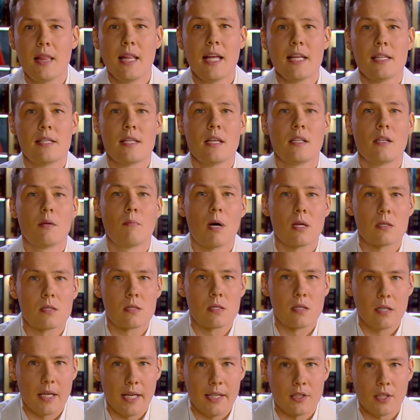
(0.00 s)
Less than a
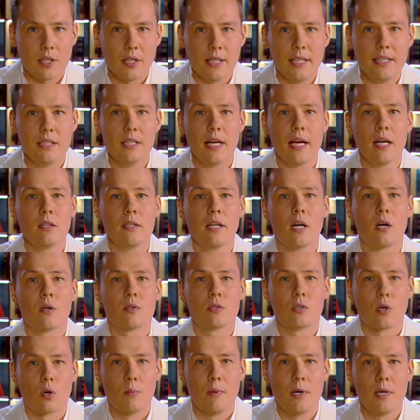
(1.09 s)
month later, in early
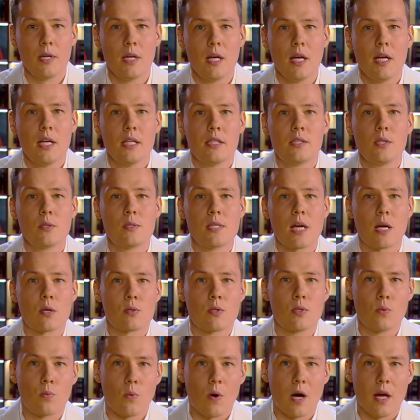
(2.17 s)
October
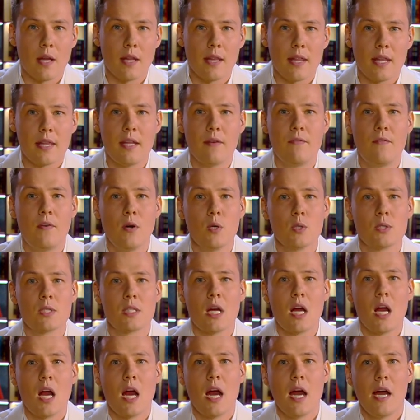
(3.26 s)
2001, the
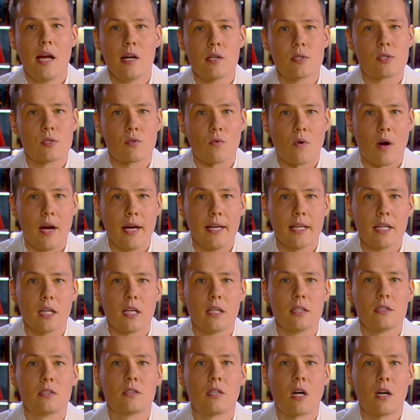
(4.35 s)
first airstrike
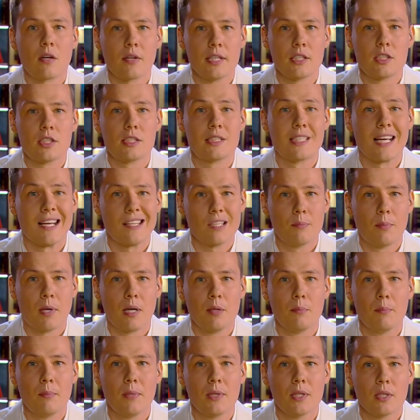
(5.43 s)
targeted Taliban